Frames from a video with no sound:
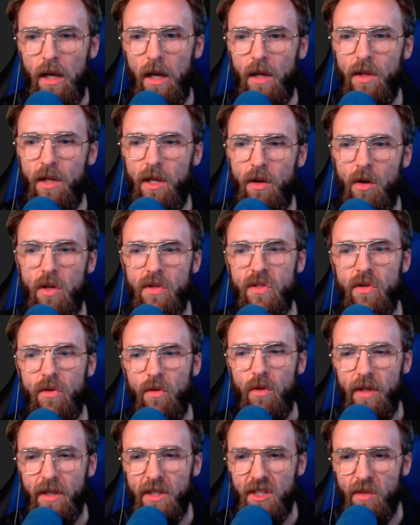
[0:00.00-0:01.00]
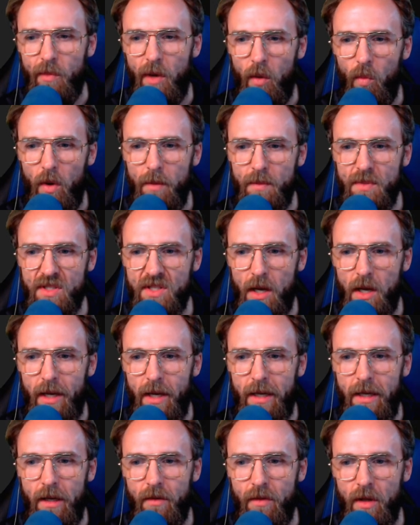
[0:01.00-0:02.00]
and then also link to my
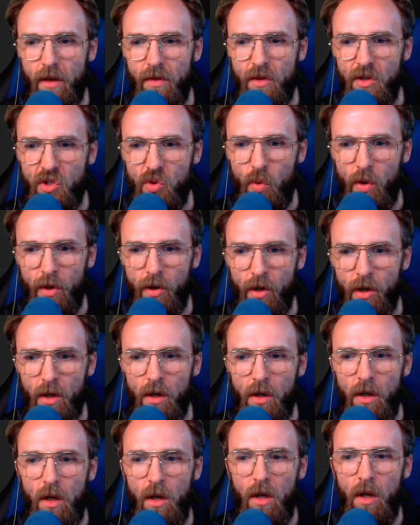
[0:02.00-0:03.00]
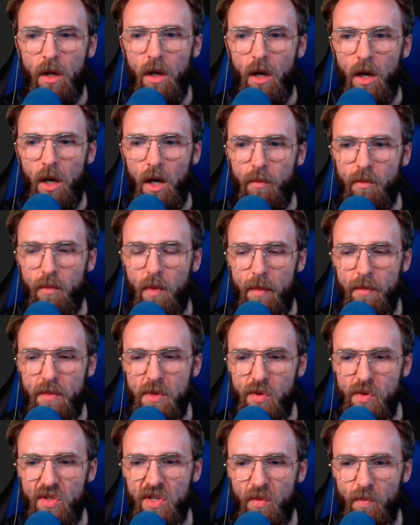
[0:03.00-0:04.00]
website, and then the Twitter, uh, my
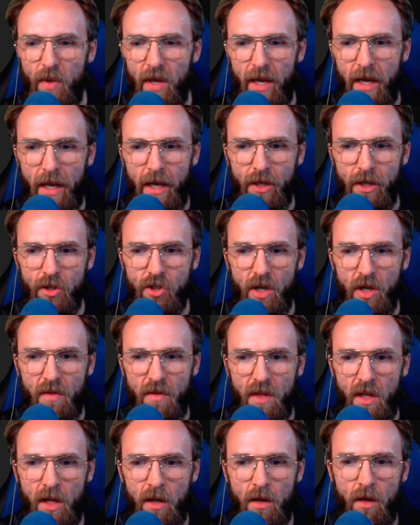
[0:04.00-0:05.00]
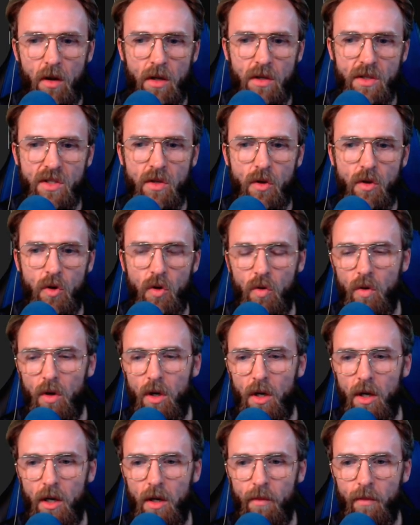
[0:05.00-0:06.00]
music page, and then also
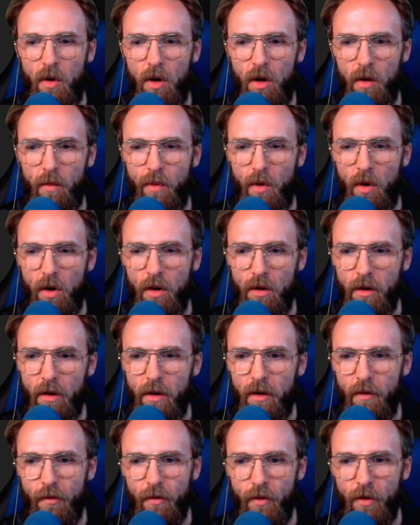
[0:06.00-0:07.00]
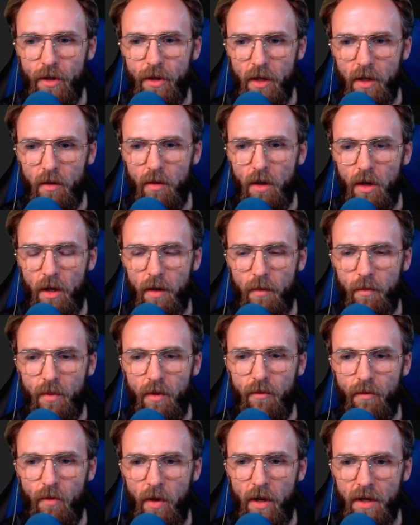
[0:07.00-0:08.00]
um, our partner and affiliate, uh,
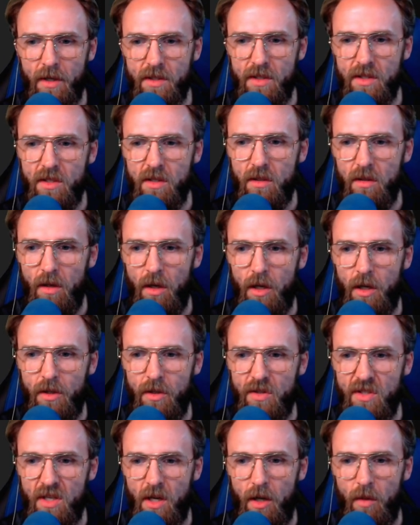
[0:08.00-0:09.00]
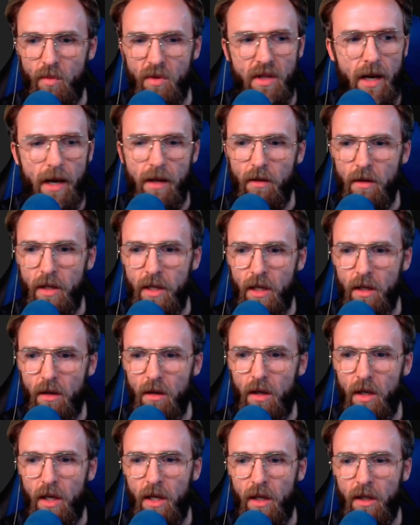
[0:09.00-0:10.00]
Bitflex. Uh, you sign up with that
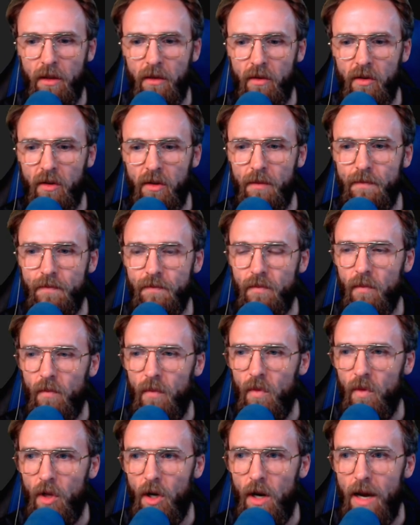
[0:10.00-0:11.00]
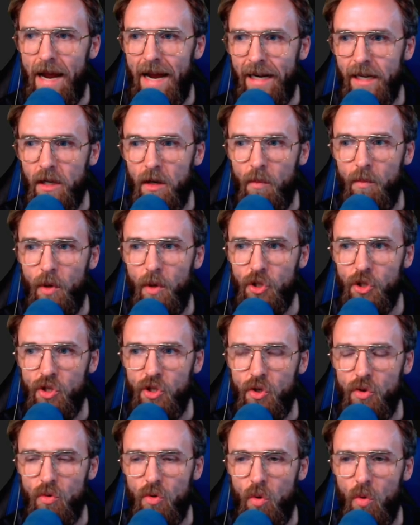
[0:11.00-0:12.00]
link, and they're adding a bunch
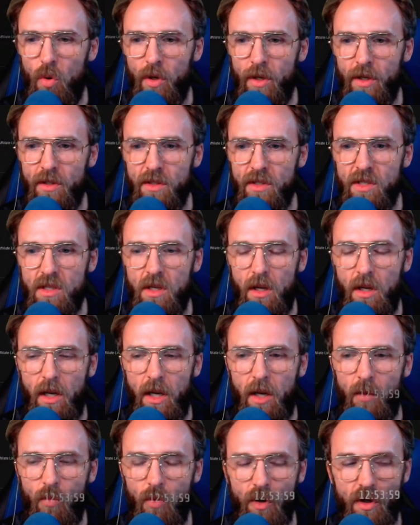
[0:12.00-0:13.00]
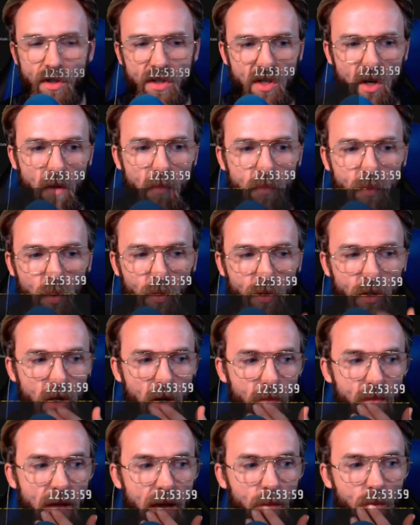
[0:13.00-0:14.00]
of new coins. And we're going to start building
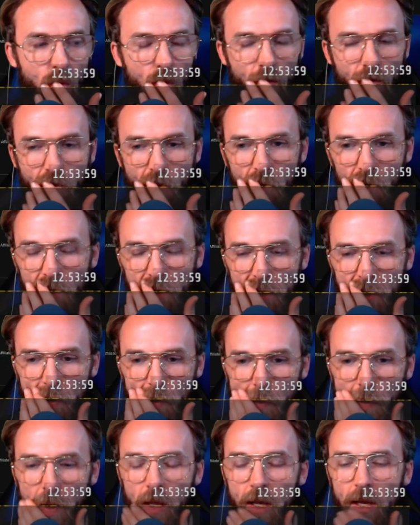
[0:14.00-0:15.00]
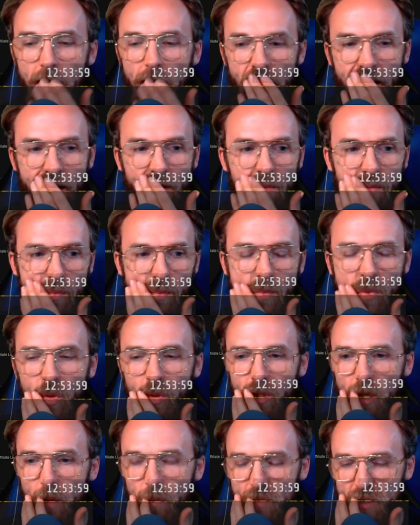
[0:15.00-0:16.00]
up that portfolio and
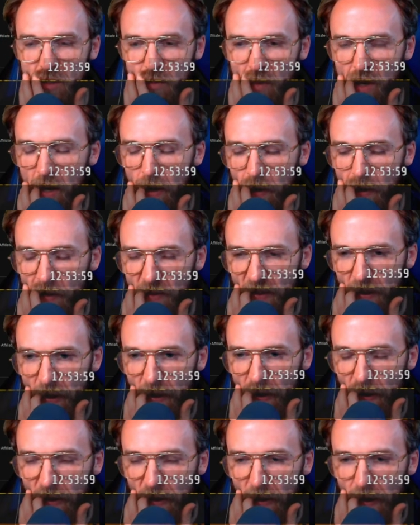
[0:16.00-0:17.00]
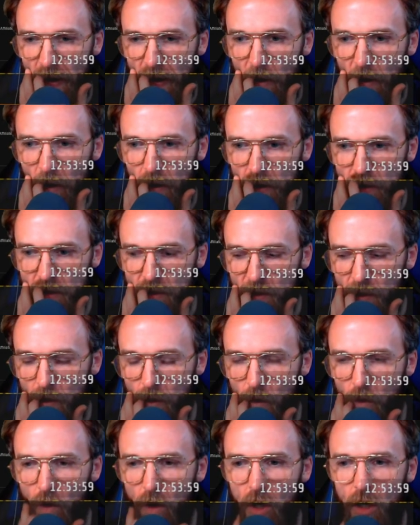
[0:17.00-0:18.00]
building up the spot on there, and
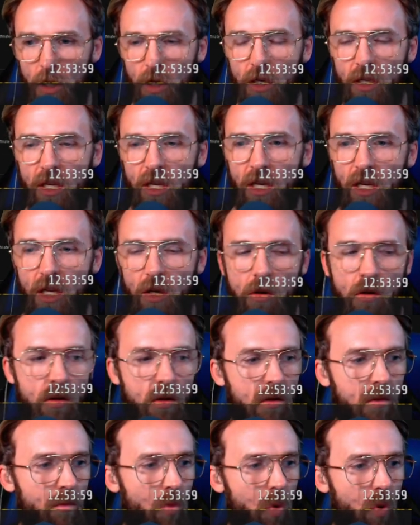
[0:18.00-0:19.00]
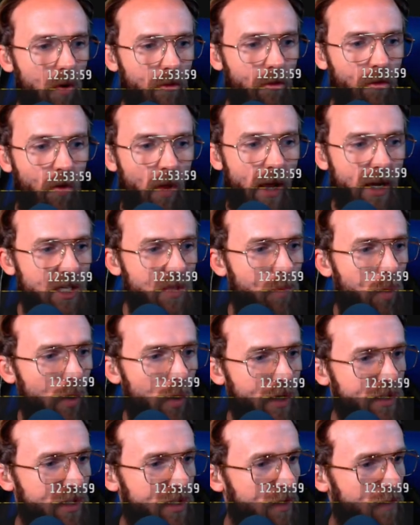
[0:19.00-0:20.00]
also uh, getting more flex
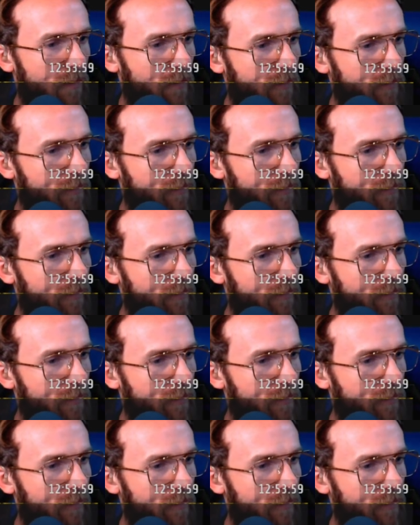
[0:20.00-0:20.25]
points.